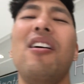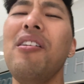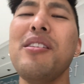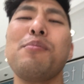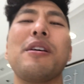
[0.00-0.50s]

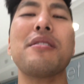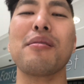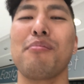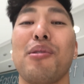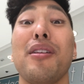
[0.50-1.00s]
All these places
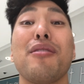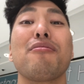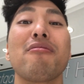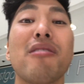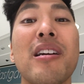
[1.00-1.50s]
in
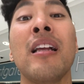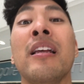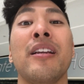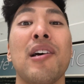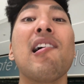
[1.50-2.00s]
Berlin
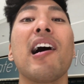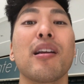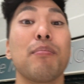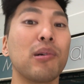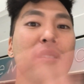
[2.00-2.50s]
really know how
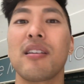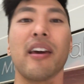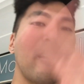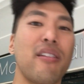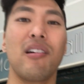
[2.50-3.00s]
to put
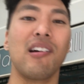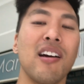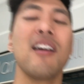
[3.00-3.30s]
together